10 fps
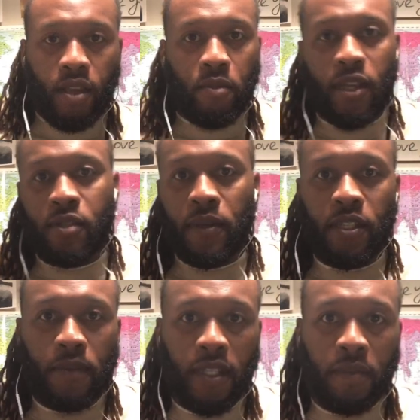Peace, peace,
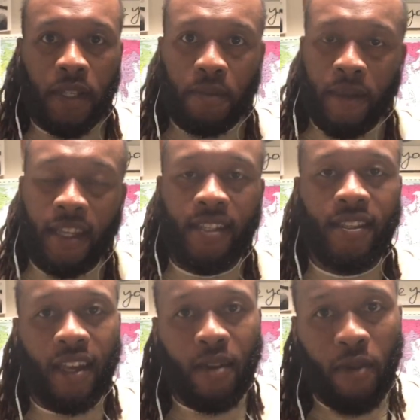peace, peace,
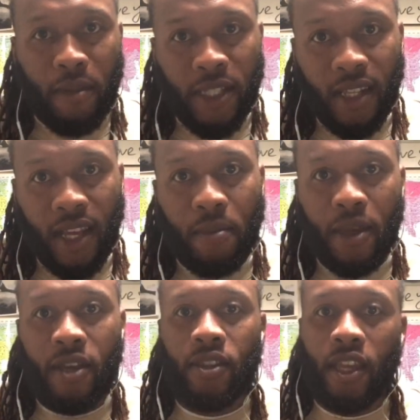peace. I'm Rami
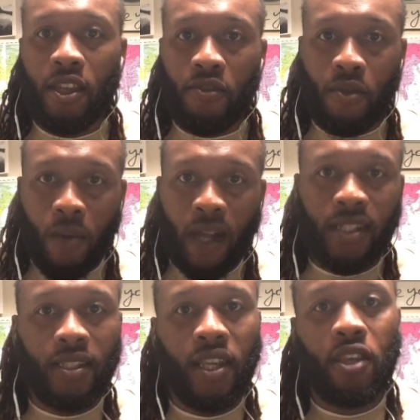Salamel. Thank you for
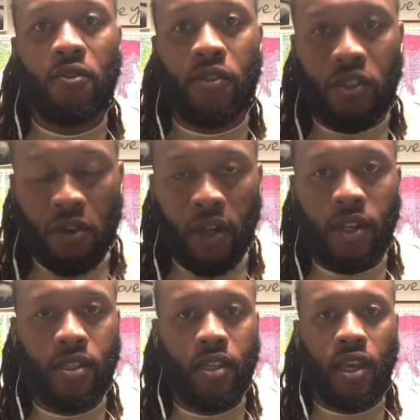watching. Thank you for joining
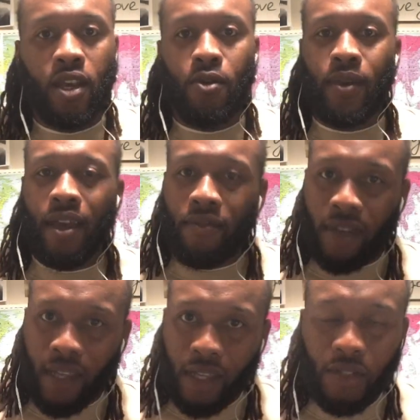us. We have
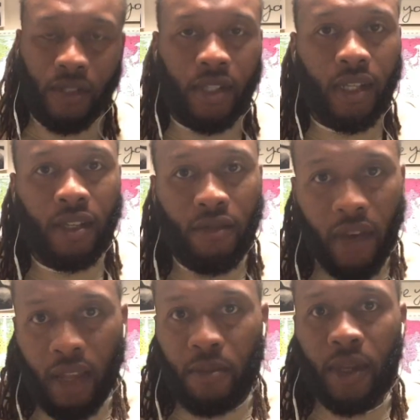an interesting
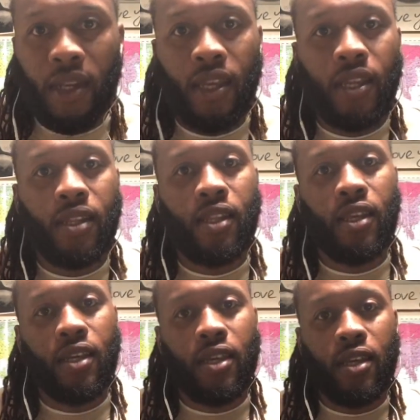development in
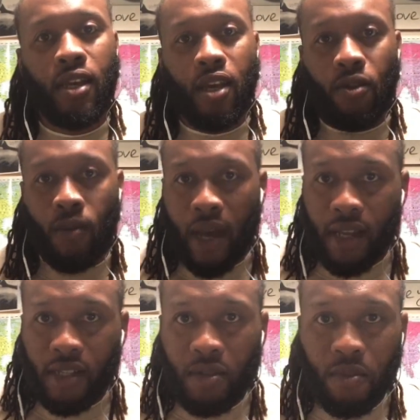the
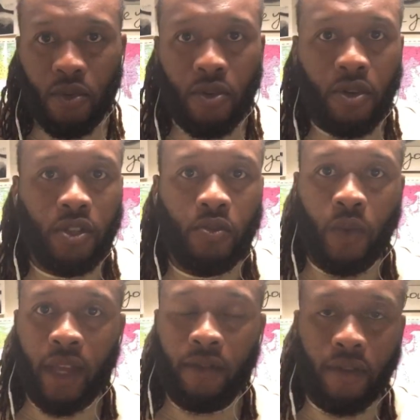Rise of the Moors
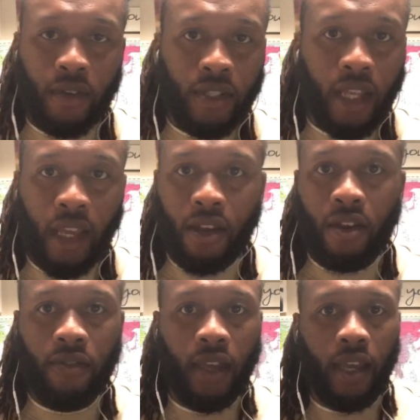Wakefield
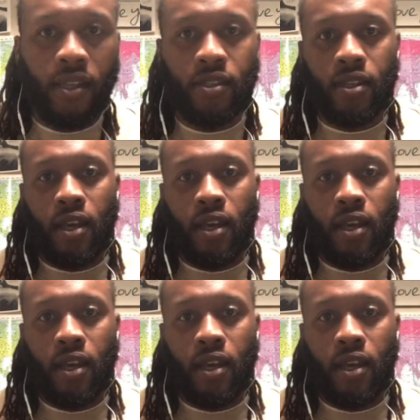standoff case.